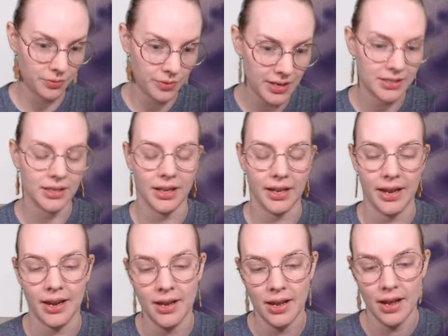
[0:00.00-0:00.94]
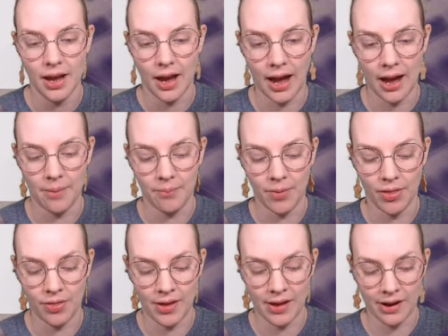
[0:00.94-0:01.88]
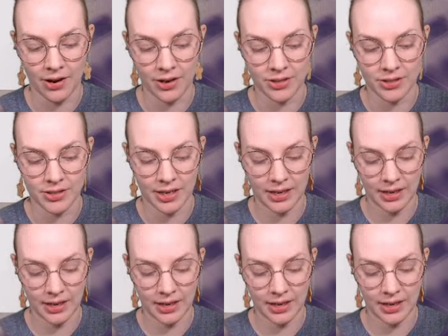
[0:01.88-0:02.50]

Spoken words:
recently, there's